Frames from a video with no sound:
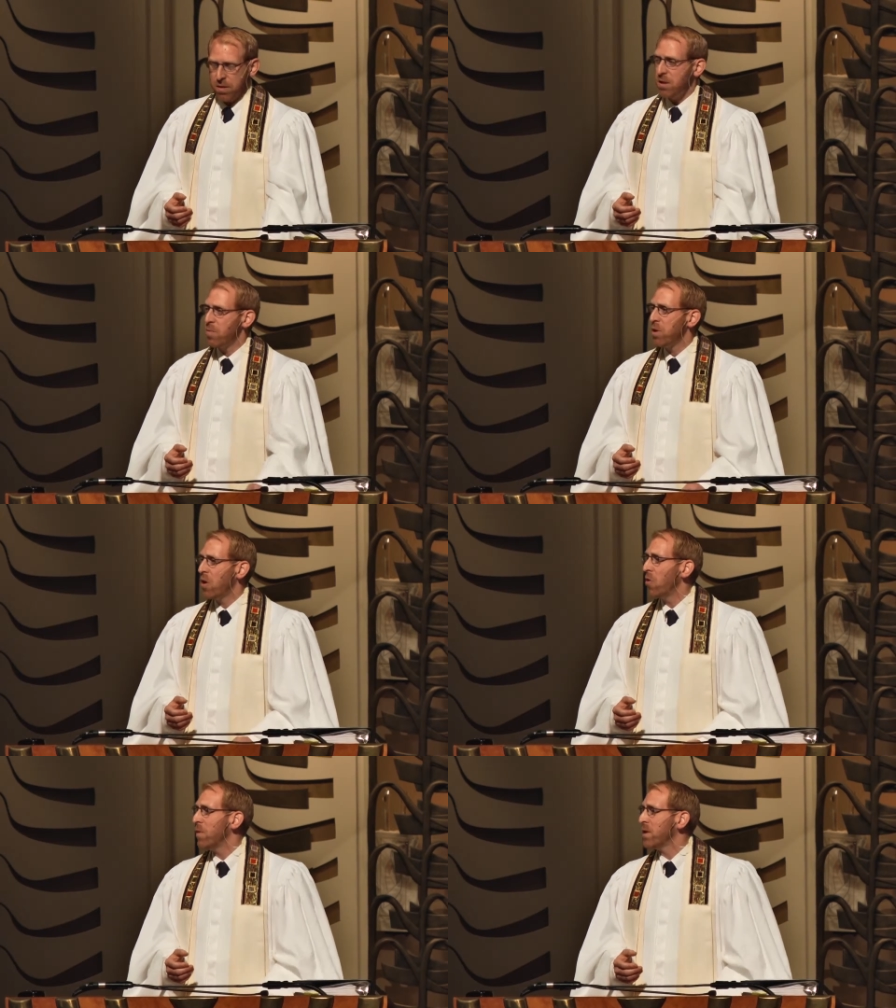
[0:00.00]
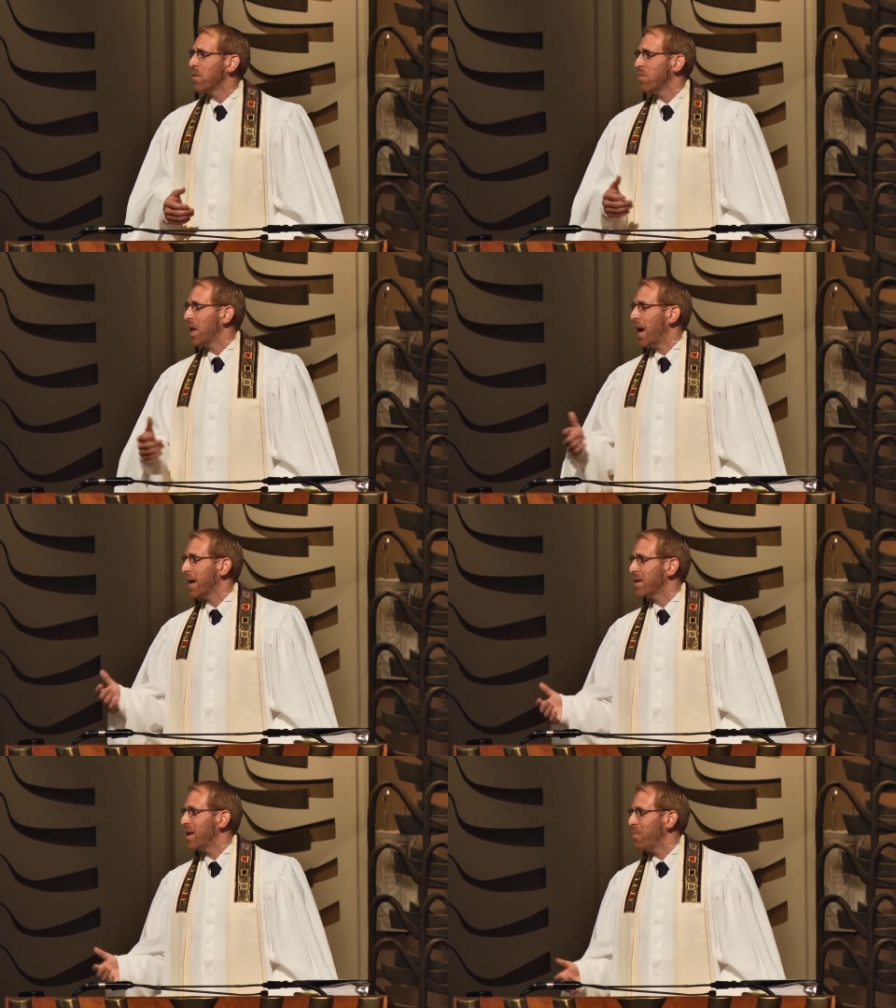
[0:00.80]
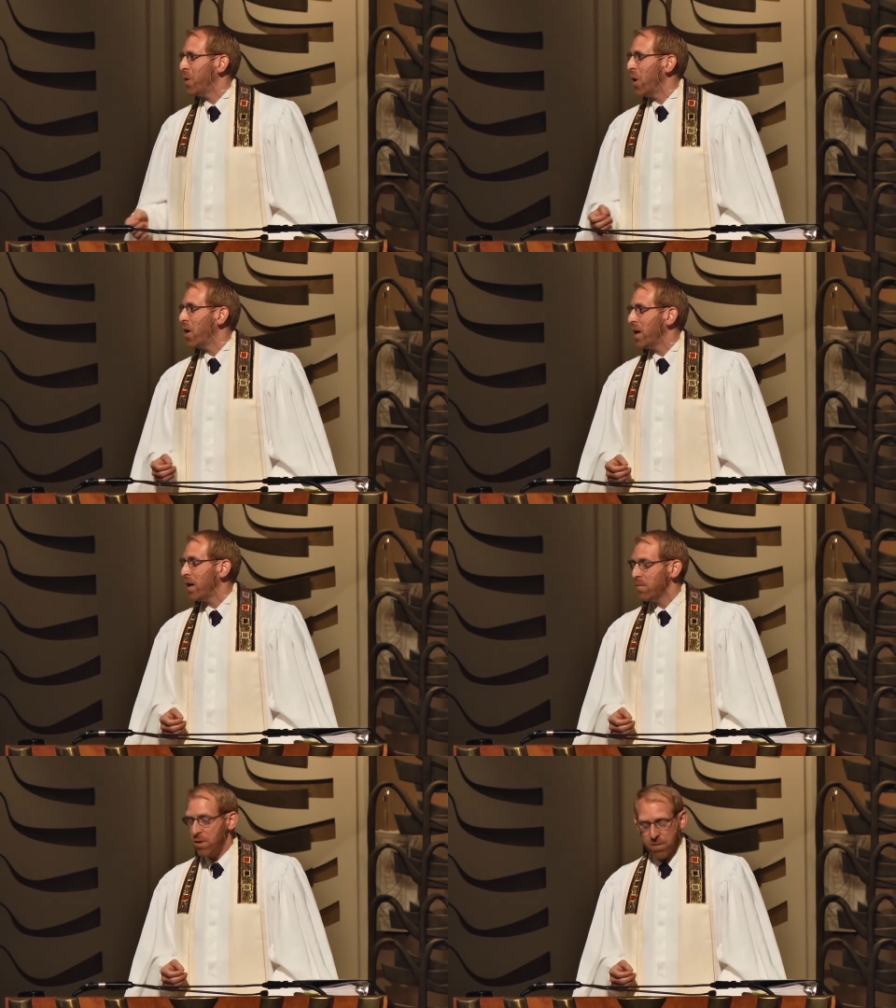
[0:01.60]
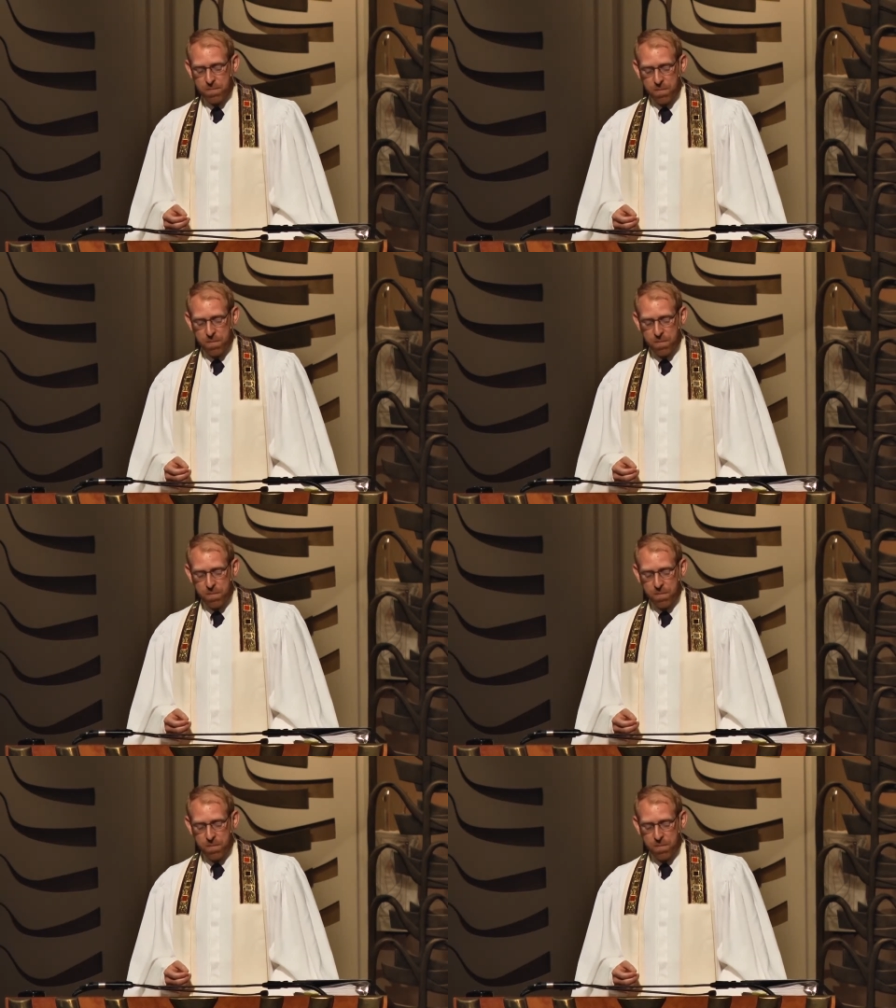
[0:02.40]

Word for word: the diplomas and plaques that bear our names.